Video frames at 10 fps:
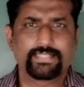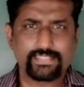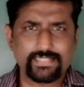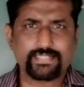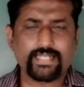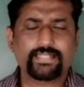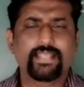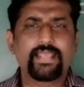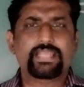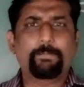Is it right?
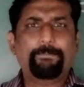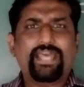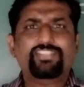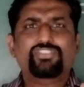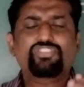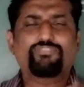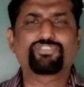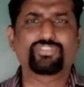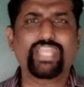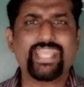Comparisons of
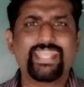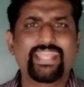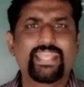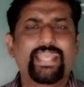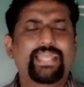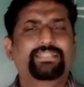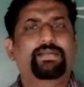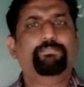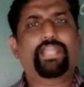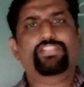today and
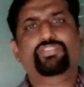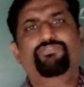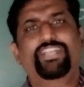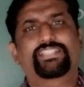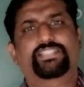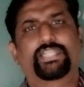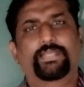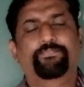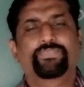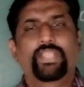comparison of yesterday.
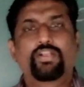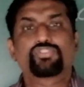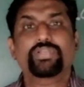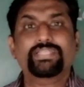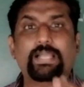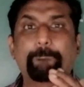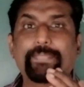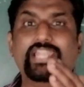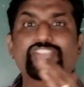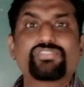So in
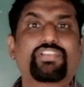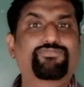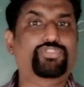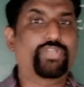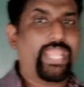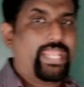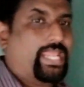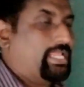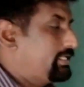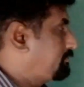comparisons of
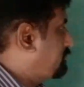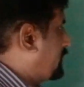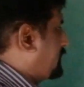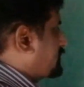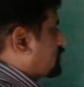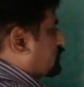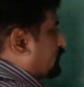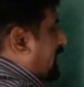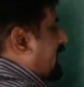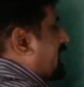today, it means
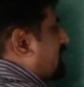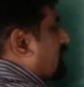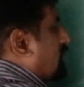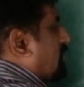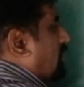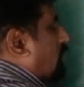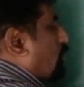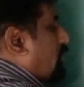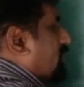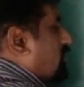today
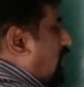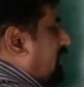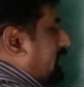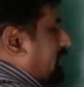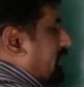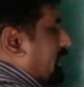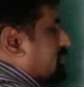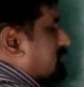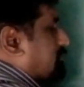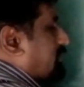we call in
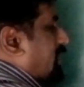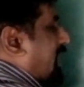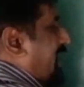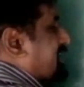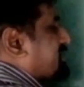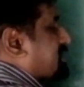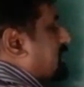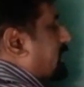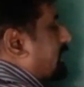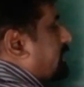index number as
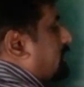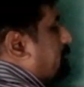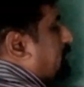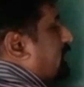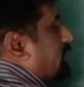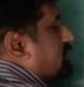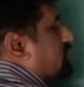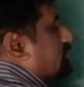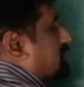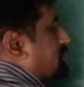current period
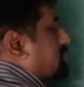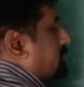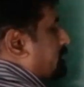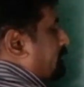students.